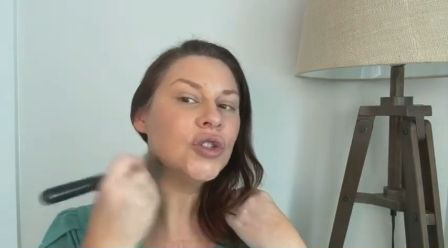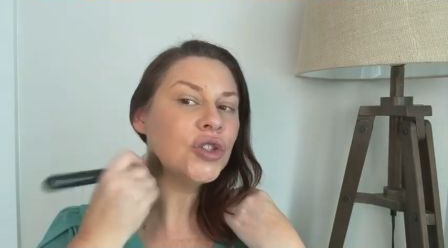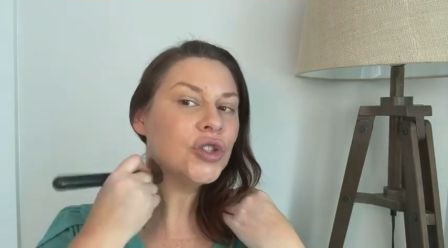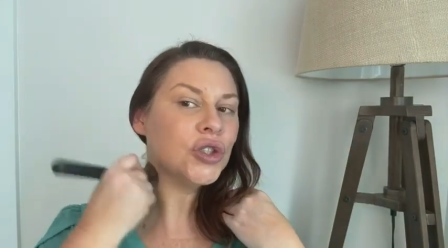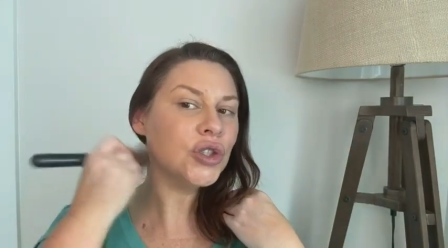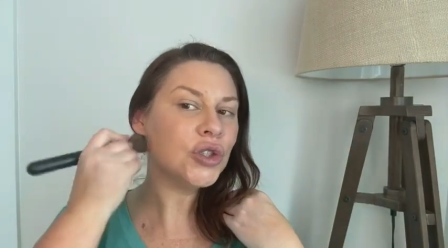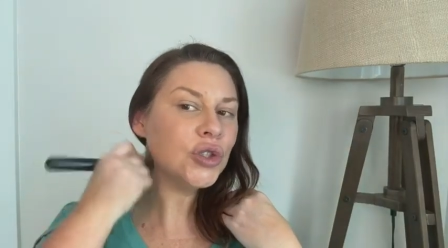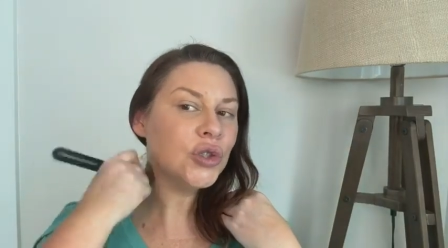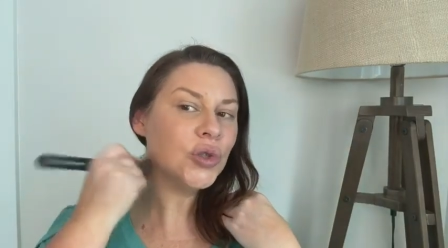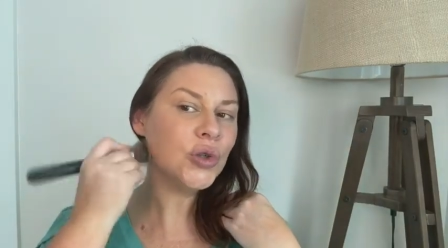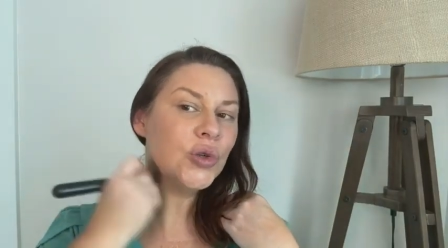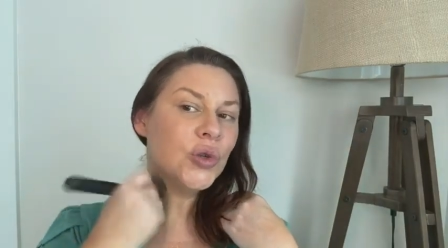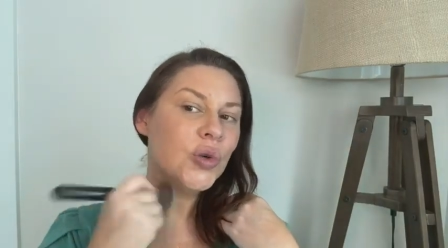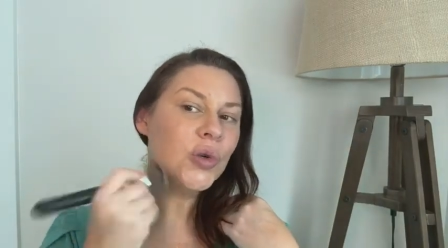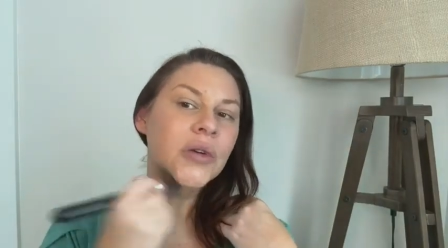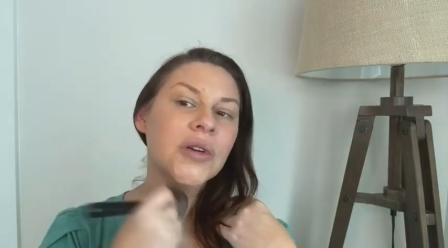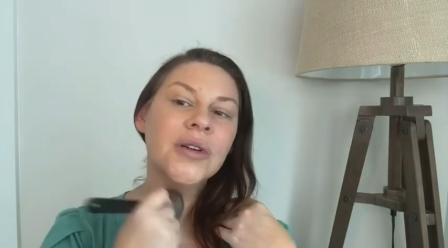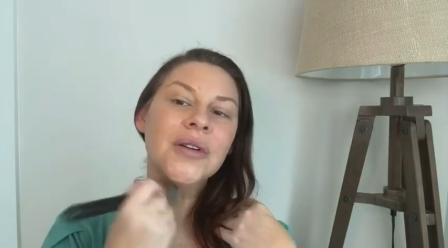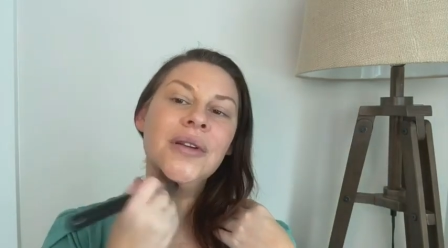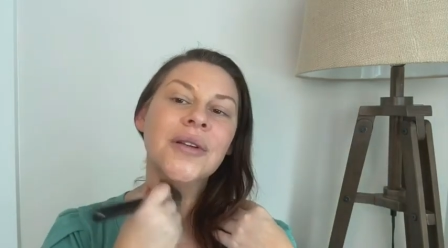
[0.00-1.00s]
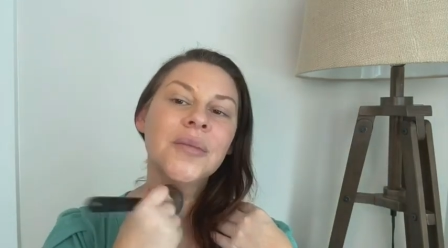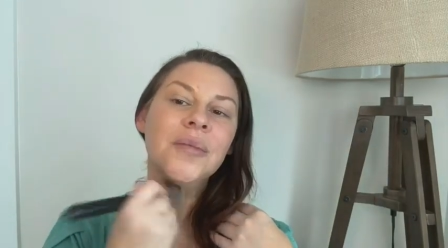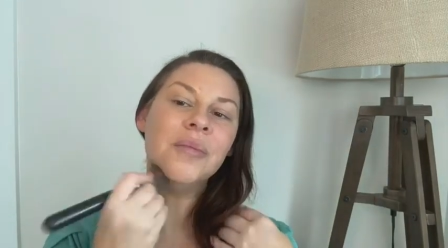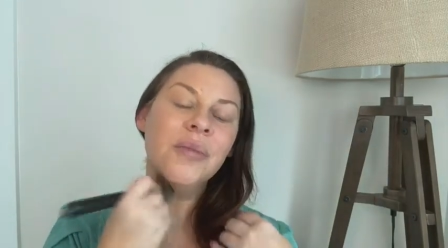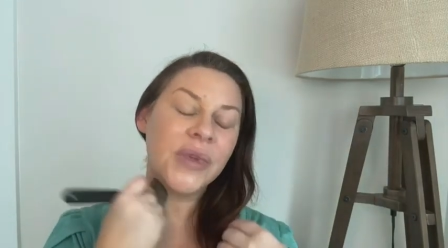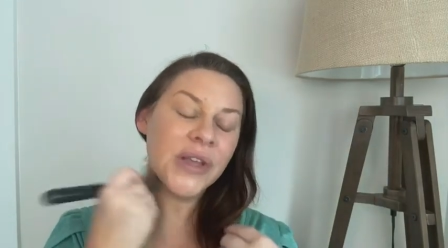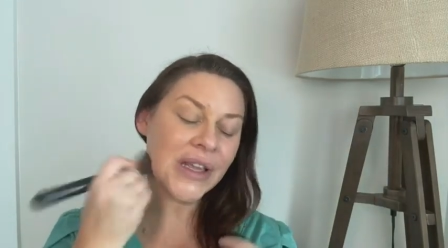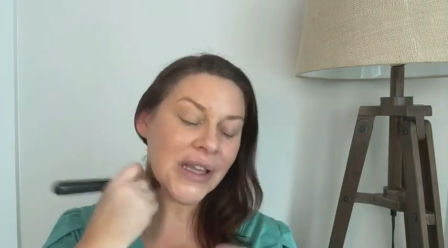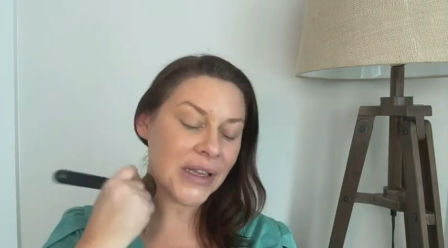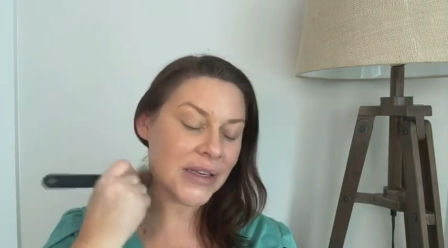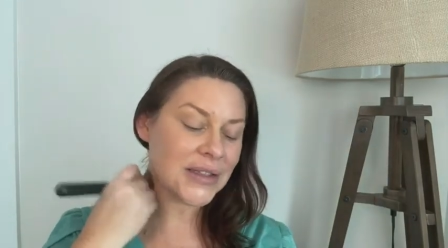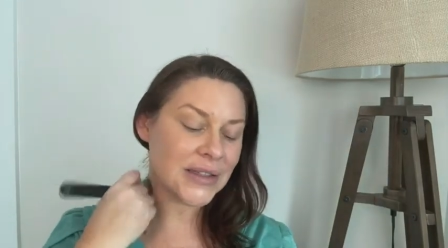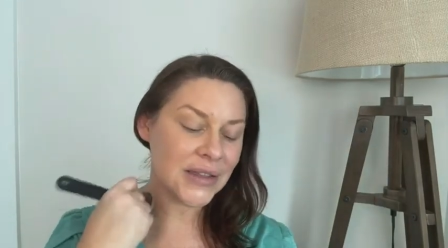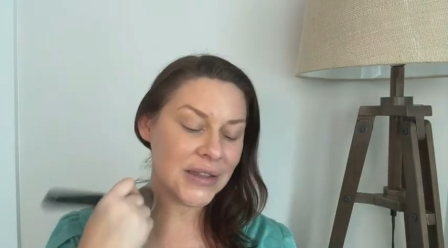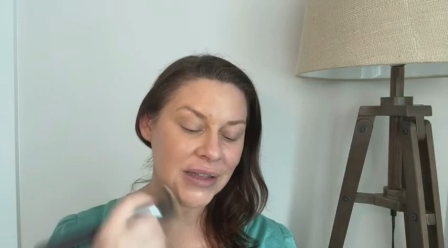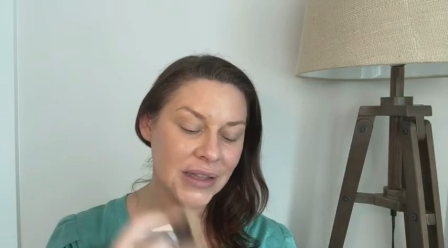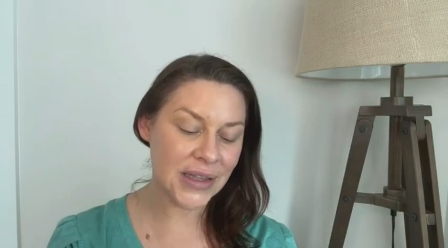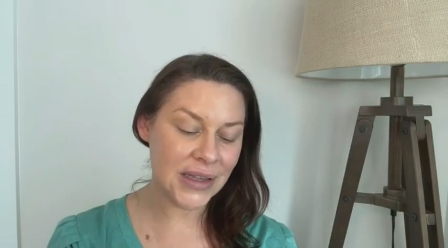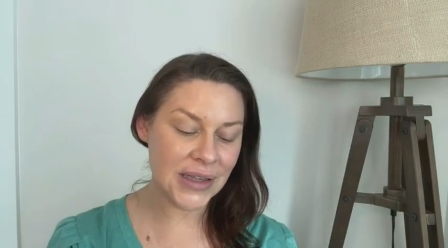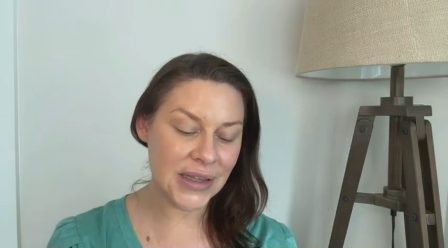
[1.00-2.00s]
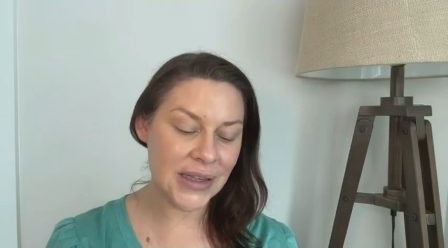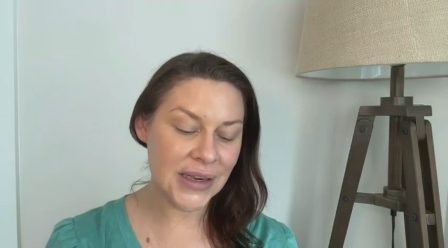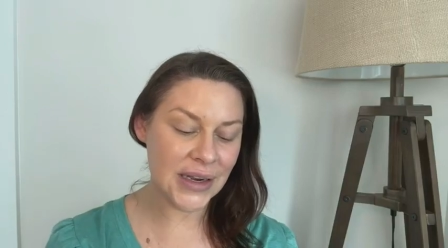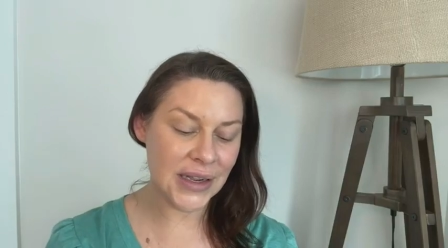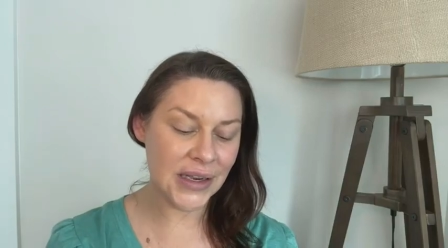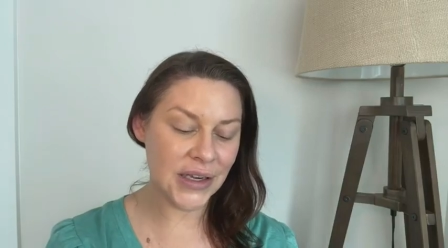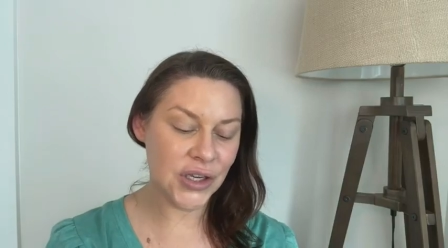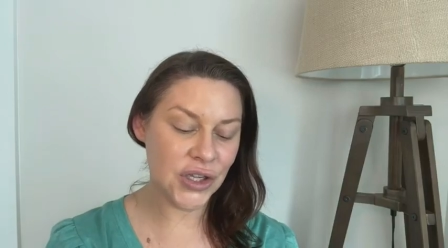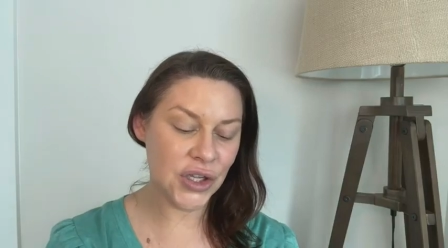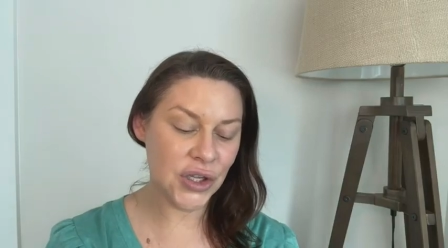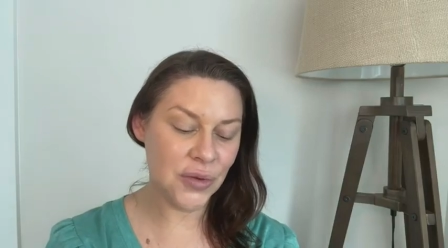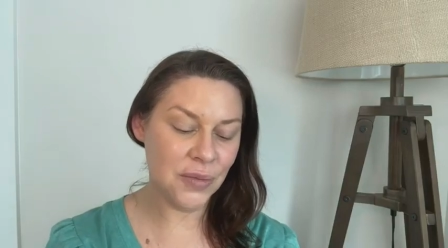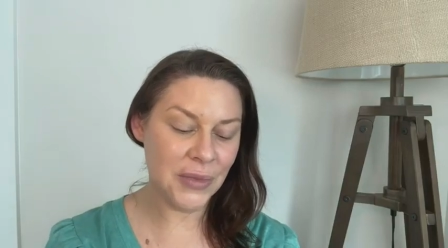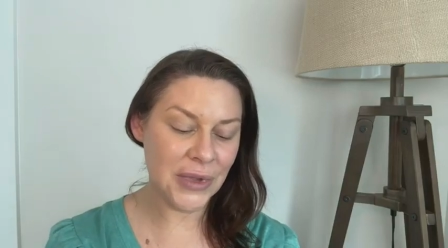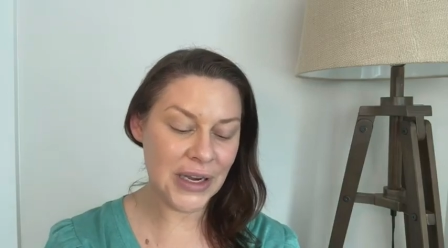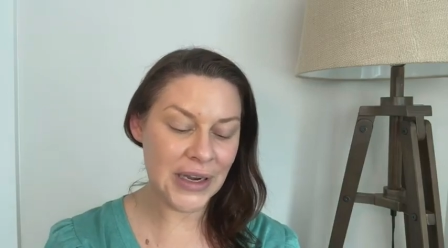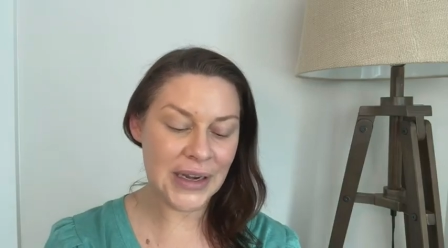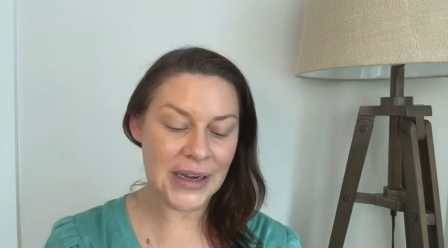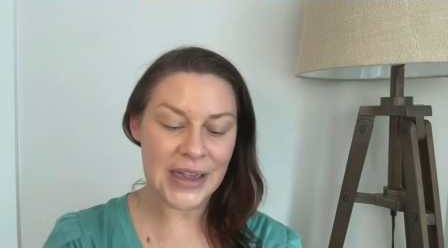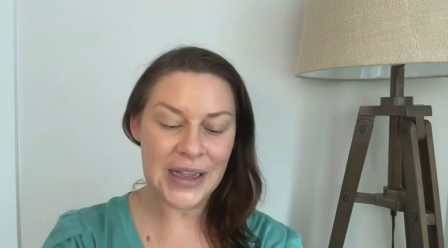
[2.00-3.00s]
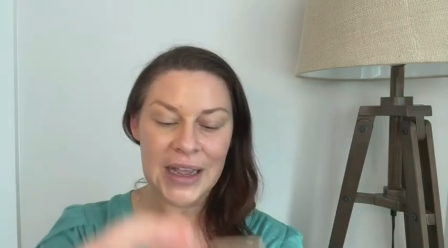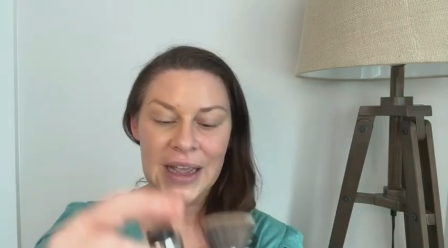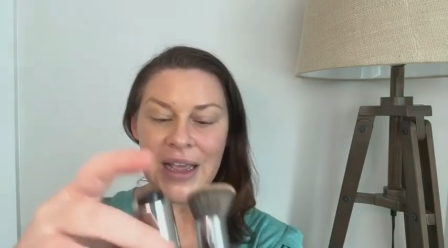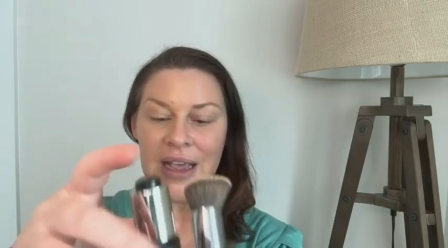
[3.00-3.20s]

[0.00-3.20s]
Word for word: to beat the heat and humidity.